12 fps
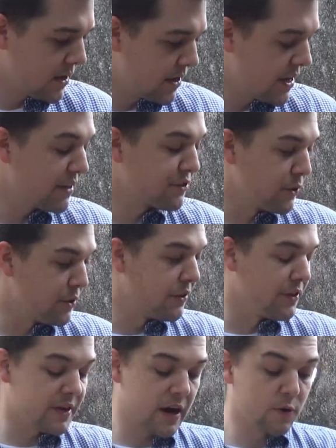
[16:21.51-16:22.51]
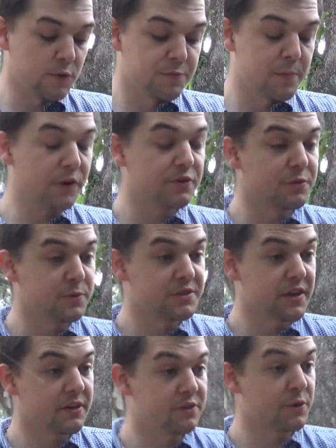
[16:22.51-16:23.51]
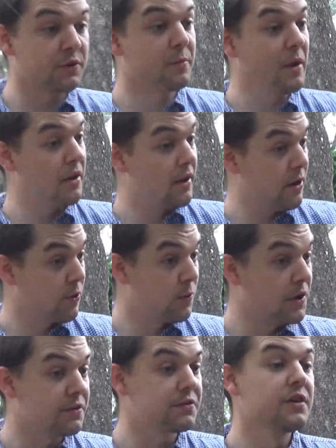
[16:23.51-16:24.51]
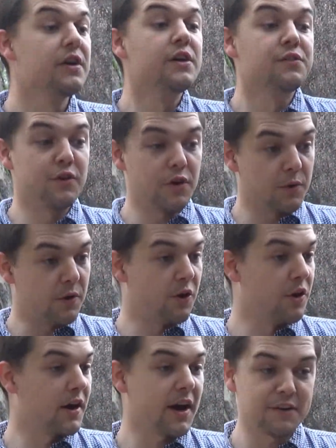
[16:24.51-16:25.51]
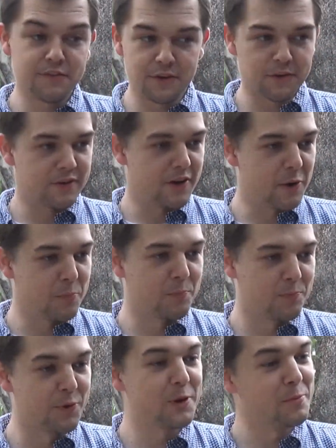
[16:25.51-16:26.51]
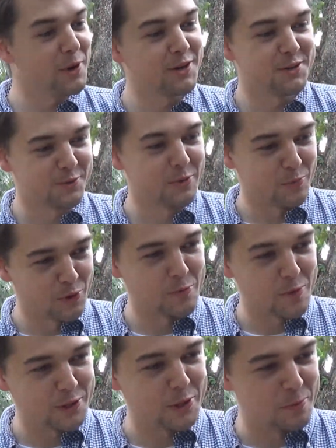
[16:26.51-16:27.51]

yeah, so the tower was built to withstand 200 mile an hour winds. So okay. hurricanes are, are pretty much, we're pretty much